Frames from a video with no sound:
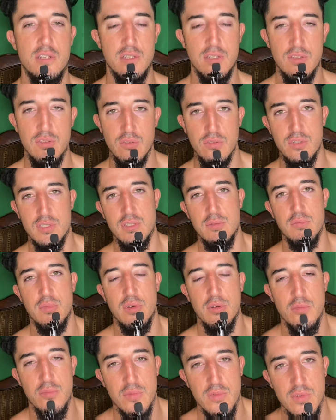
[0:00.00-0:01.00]
through some
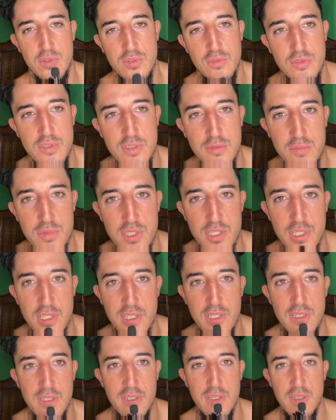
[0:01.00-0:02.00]
through some
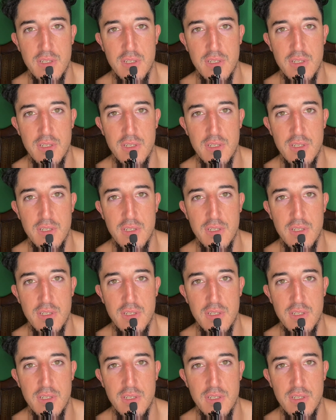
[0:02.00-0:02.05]
shit.